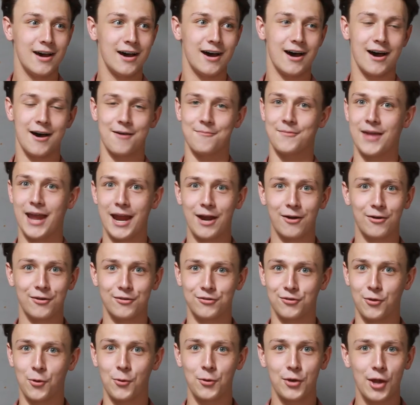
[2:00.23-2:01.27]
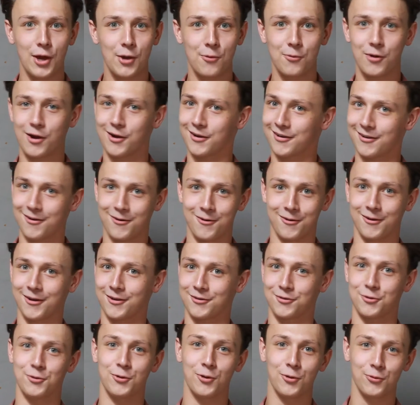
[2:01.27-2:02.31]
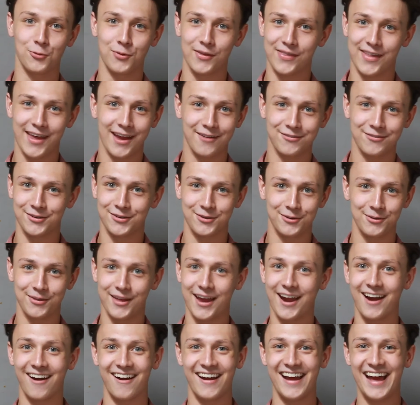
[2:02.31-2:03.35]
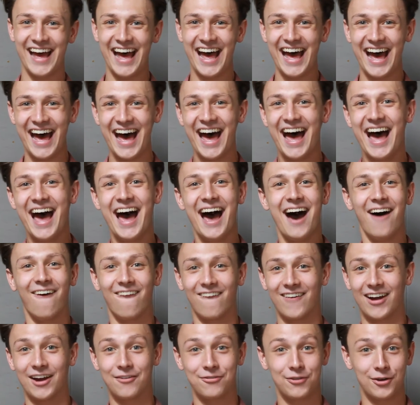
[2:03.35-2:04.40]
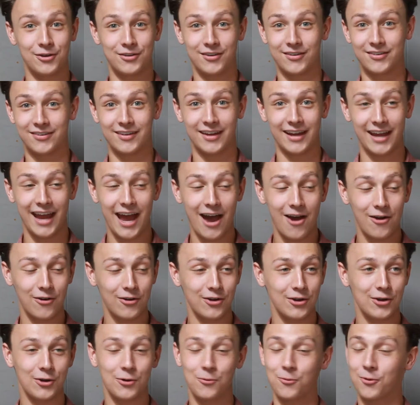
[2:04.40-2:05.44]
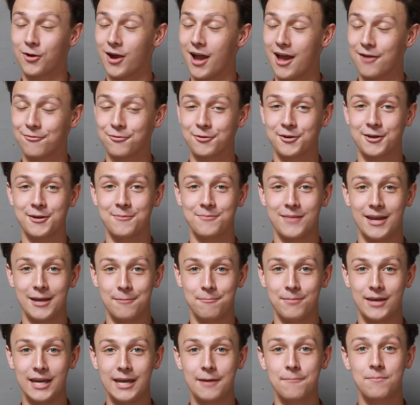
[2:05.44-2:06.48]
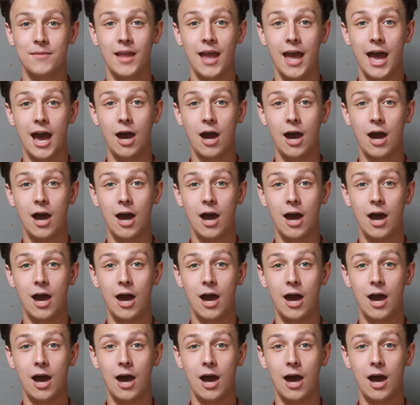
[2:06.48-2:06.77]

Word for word: Um, Arizona, where, oh gosh, who knows what they do there, or if you're just in Calgary or wherever it may be,